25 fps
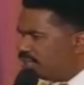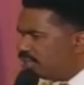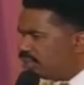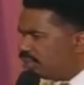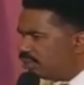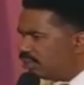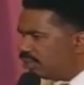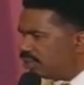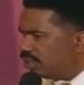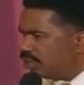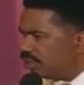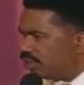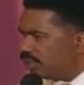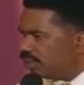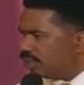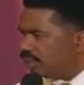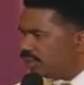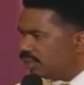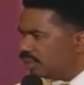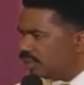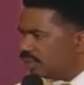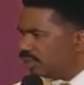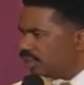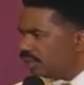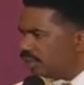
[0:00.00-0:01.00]

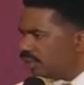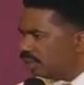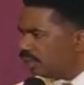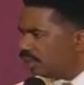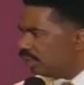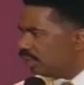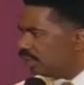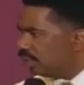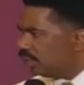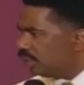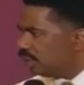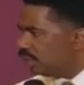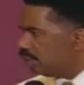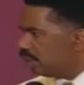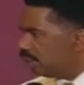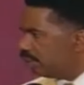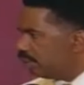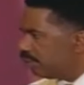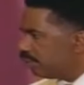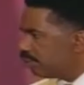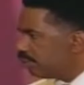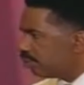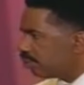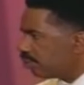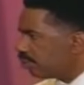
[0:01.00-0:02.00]

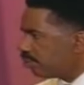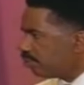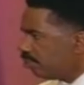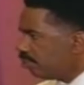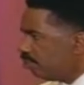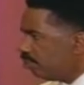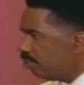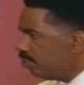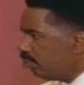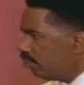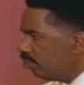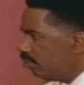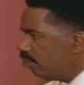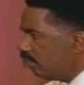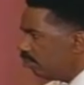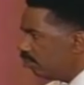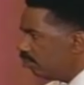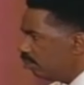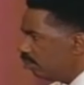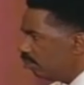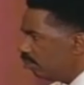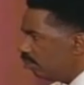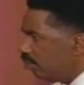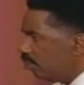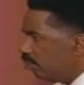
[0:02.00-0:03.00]

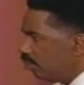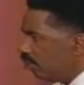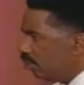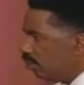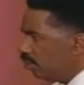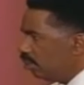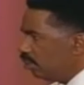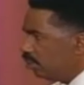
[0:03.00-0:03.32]
No one is speaking in this clip.